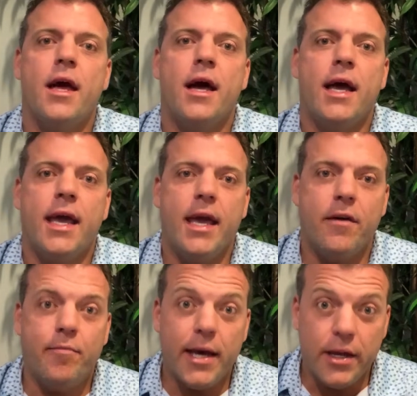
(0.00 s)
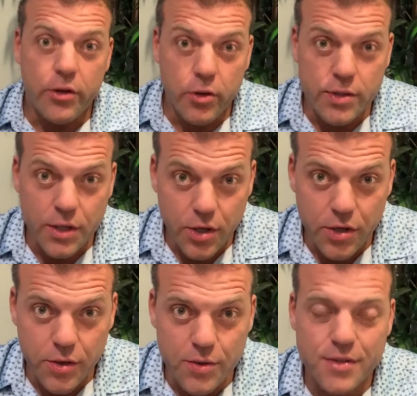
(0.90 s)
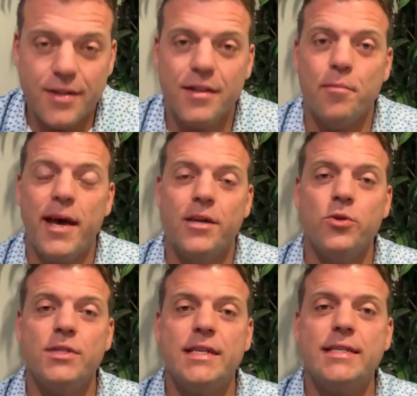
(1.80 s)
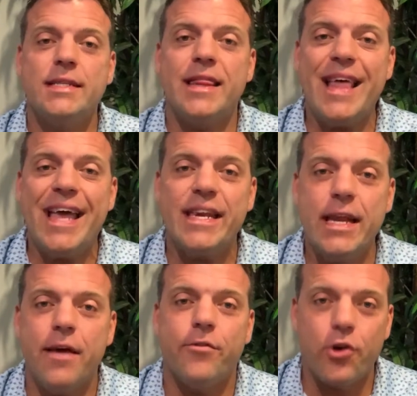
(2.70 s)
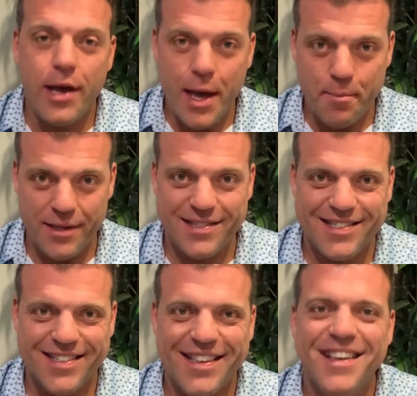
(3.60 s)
I have bad news and good news. The bad news is that never happens.